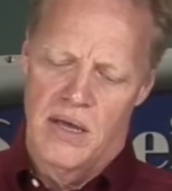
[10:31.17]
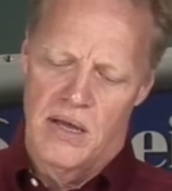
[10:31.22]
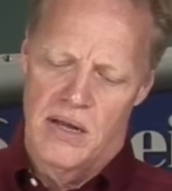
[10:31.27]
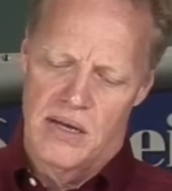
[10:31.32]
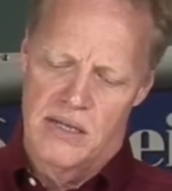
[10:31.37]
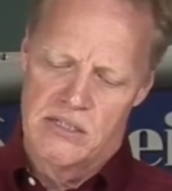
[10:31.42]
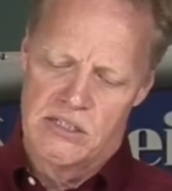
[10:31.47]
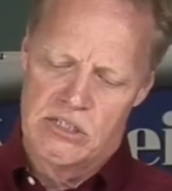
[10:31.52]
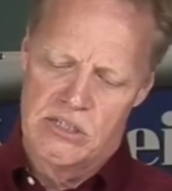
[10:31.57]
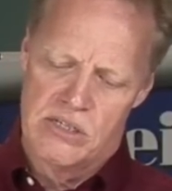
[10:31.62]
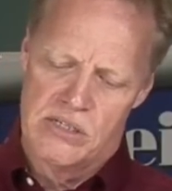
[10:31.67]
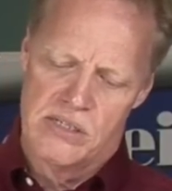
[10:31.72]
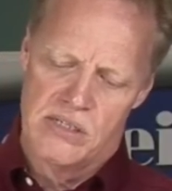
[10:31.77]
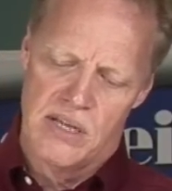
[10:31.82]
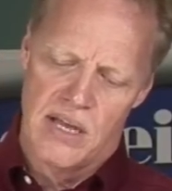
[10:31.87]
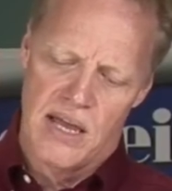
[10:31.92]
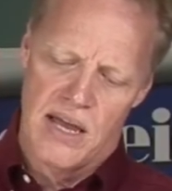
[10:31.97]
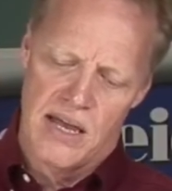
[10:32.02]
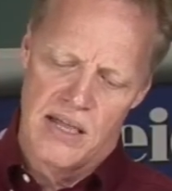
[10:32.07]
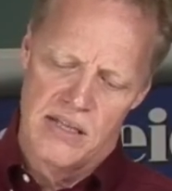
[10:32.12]
Let's just
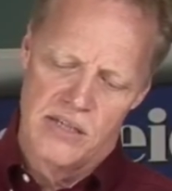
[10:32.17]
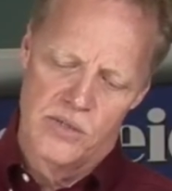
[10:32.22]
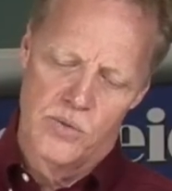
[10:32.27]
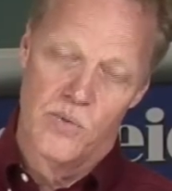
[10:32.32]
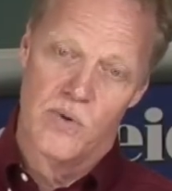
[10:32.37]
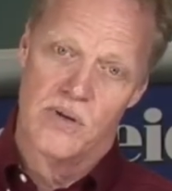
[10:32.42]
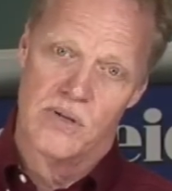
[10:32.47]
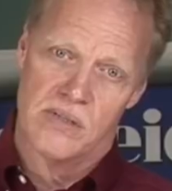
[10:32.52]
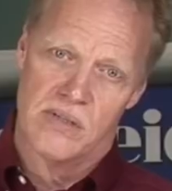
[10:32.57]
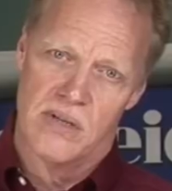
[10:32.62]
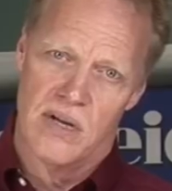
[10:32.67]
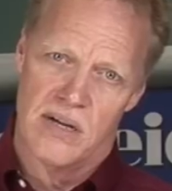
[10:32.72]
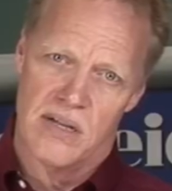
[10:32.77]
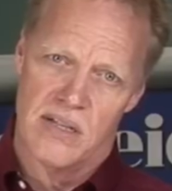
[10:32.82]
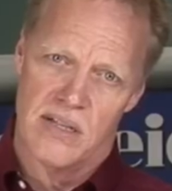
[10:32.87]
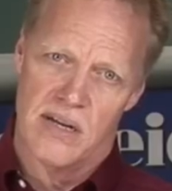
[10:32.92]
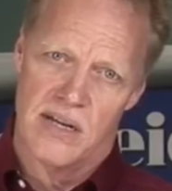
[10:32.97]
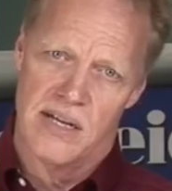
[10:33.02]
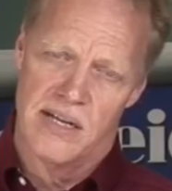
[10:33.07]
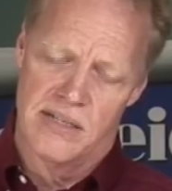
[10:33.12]
see how this works onto
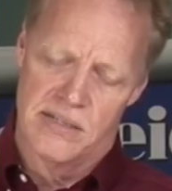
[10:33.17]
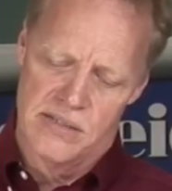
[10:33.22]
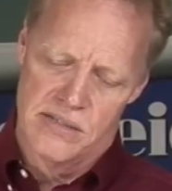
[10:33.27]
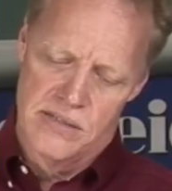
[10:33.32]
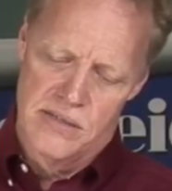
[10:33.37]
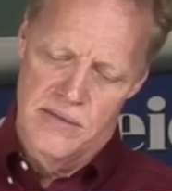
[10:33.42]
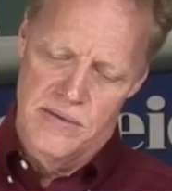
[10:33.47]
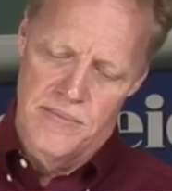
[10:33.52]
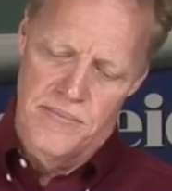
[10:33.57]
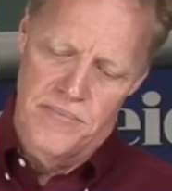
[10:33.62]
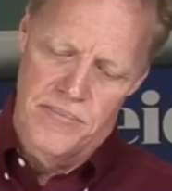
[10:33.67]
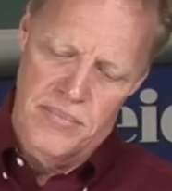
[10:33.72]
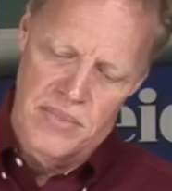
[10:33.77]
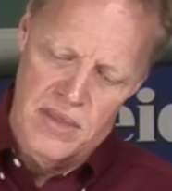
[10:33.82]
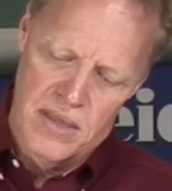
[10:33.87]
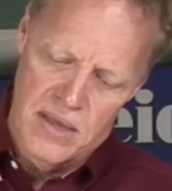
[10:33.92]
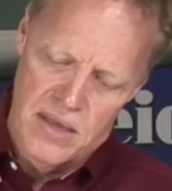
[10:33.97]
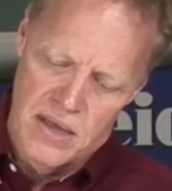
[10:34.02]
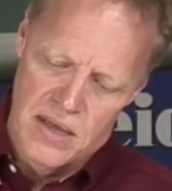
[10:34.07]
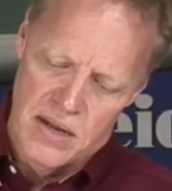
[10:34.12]
the lens.
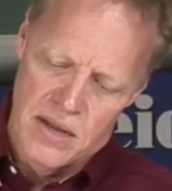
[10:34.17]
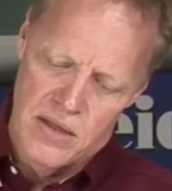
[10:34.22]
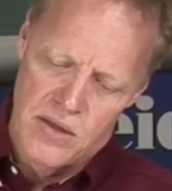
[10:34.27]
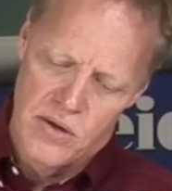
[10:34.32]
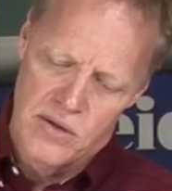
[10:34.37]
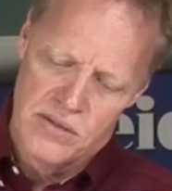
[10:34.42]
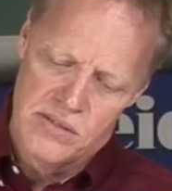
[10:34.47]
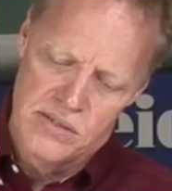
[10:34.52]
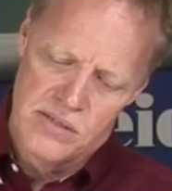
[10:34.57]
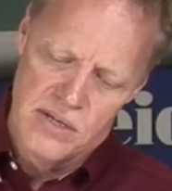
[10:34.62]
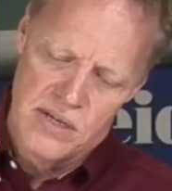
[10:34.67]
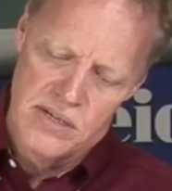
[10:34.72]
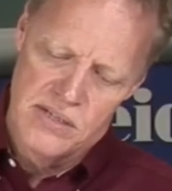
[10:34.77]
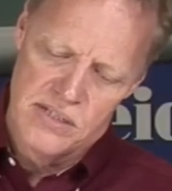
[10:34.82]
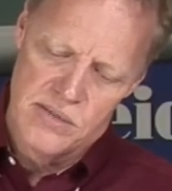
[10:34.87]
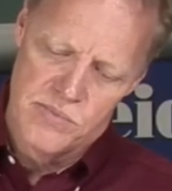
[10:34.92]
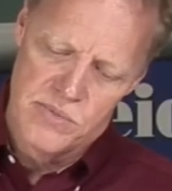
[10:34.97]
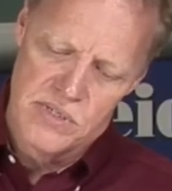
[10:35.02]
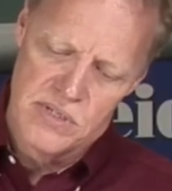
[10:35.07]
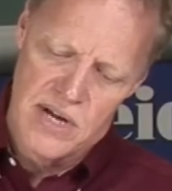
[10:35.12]
Now you can see as
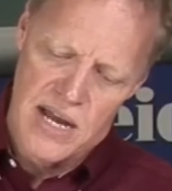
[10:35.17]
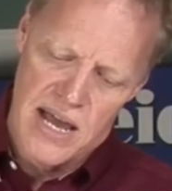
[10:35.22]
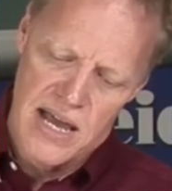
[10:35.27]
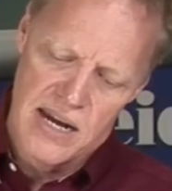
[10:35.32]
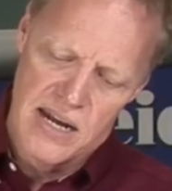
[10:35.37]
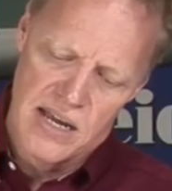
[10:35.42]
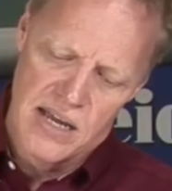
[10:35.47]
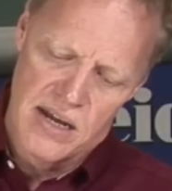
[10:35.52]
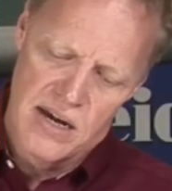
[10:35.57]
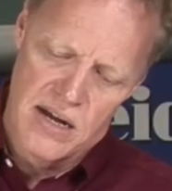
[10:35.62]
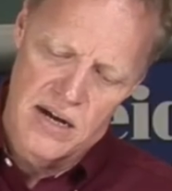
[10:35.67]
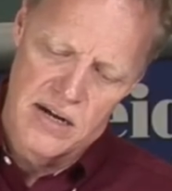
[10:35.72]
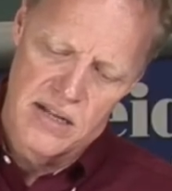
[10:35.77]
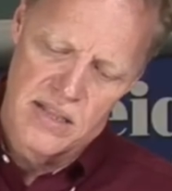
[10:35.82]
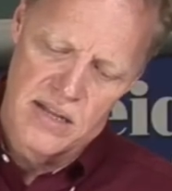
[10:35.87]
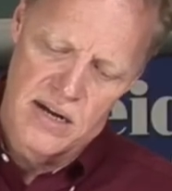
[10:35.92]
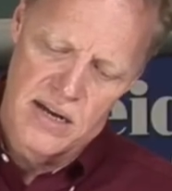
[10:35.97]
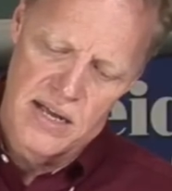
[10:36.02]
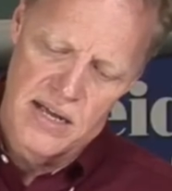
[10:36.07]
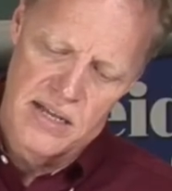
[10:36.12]
I'm sliding it onto
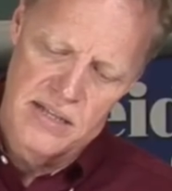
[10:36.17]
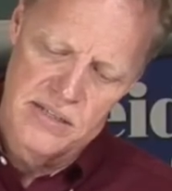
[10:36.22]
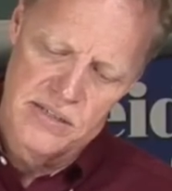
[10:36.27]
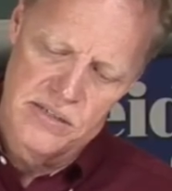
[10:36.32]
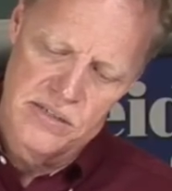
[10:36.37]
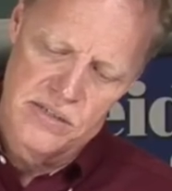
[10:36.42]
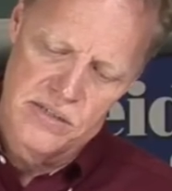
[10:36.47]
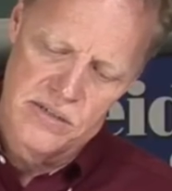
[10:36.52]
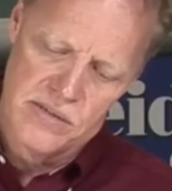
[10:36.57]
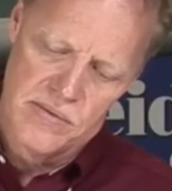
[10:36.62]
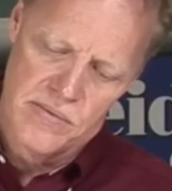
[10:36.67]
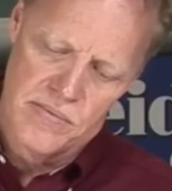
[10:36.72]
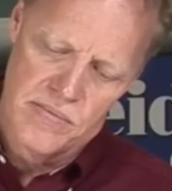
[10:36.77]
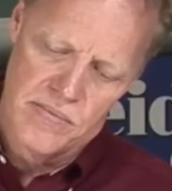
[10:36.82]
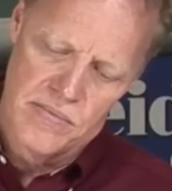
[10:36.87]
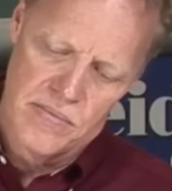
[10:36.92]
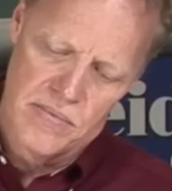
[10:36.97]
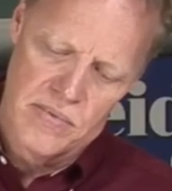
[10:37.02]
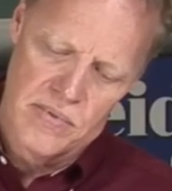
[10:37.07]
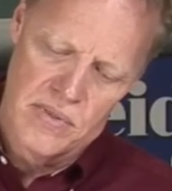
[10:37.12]
the lens,
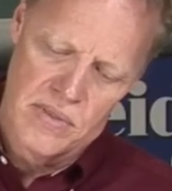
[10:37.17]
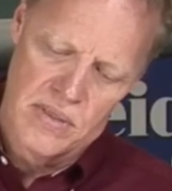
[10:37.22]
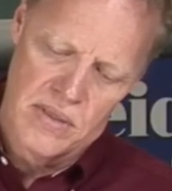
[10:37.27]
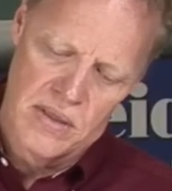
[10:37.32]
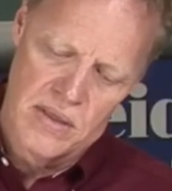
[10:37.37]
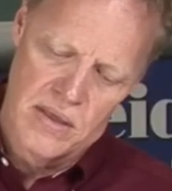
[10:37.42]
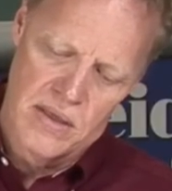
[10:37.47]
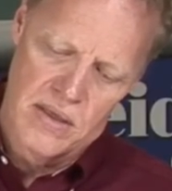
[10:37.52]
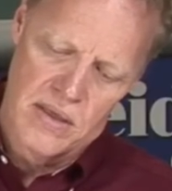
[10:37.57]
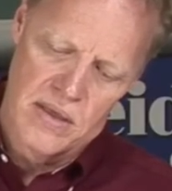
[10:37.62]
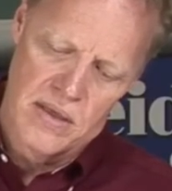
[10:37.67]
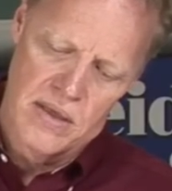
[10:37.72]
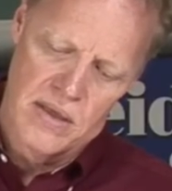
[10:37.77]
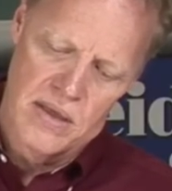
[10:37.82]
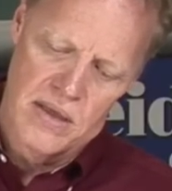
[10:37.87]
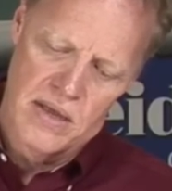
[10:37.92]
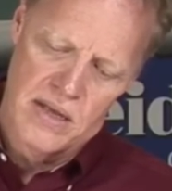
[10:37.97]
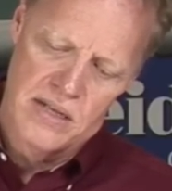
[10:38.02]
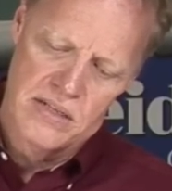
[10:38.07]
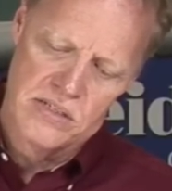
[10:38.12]

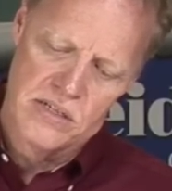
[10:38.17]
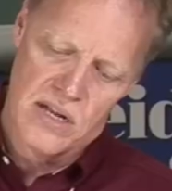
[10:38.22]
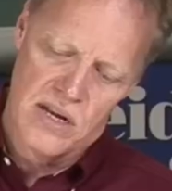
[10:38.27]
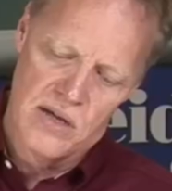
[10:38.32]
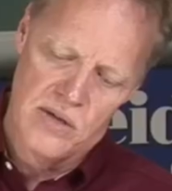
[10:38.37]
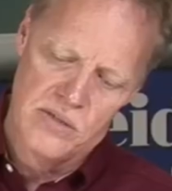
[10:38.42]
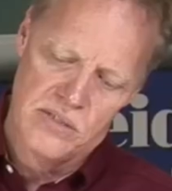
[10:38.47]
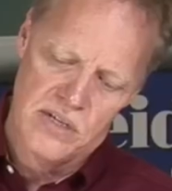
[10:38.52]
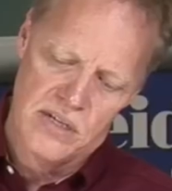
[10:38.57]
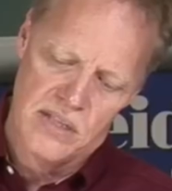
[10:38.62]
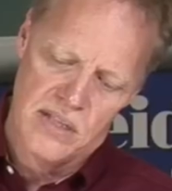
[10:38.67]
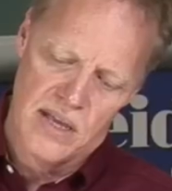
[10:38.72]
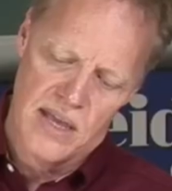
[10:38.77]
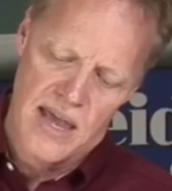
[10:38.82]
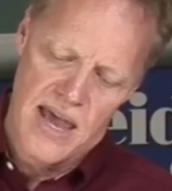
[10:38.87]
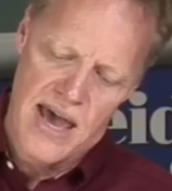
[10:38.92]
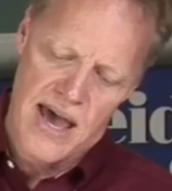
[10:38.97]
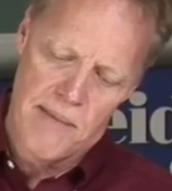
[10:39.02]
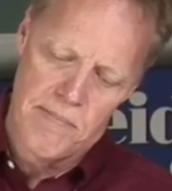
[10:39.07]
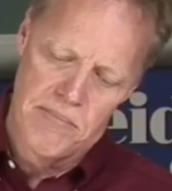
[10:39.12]
it's closing the
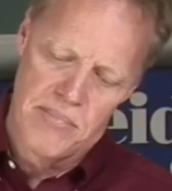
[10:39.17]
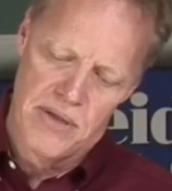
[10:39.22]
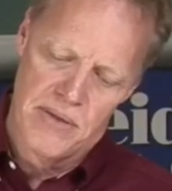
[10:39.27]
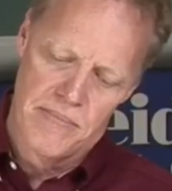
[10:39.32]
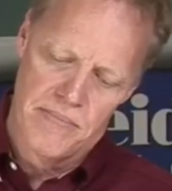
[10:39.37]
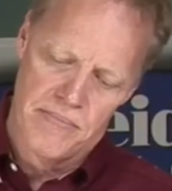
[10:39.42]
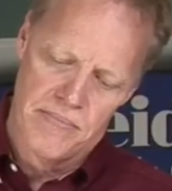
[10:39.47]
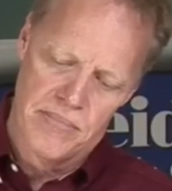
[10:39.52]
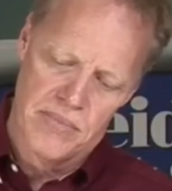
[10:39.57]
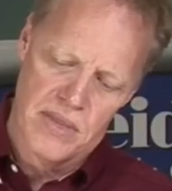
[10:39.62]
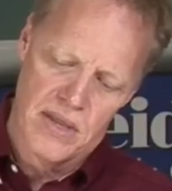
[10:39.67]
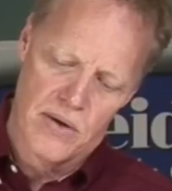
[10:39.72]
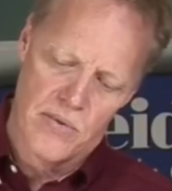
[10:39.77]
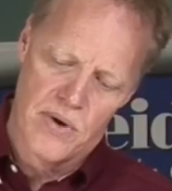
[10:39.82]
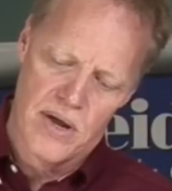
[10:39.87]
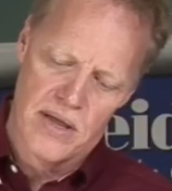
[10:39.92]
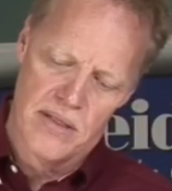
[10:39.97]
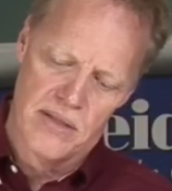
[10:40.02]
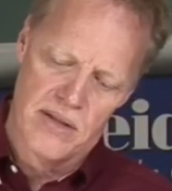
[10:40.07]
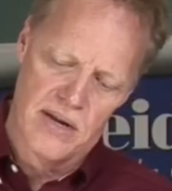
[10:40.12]
gap
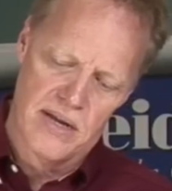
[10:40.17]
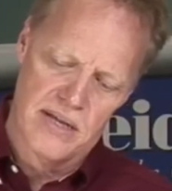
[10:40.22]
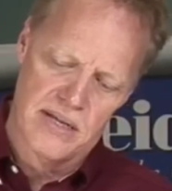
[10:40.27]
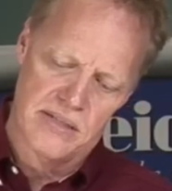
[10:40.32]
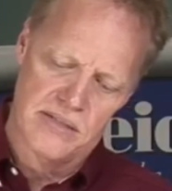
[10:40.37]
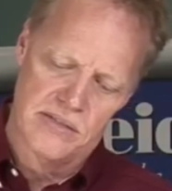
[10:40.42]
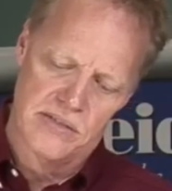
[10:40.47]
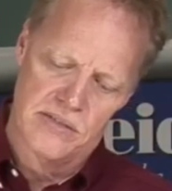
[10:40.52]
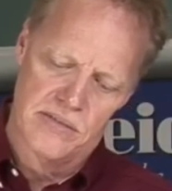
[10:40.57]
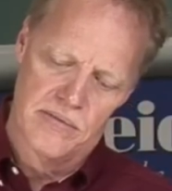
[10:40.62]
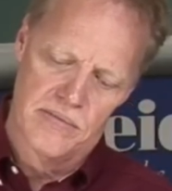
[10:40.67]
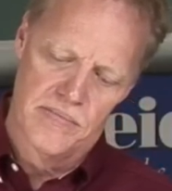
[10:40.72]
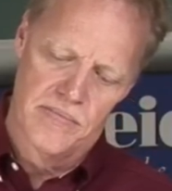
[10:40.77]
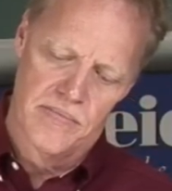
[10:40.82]
around the lens.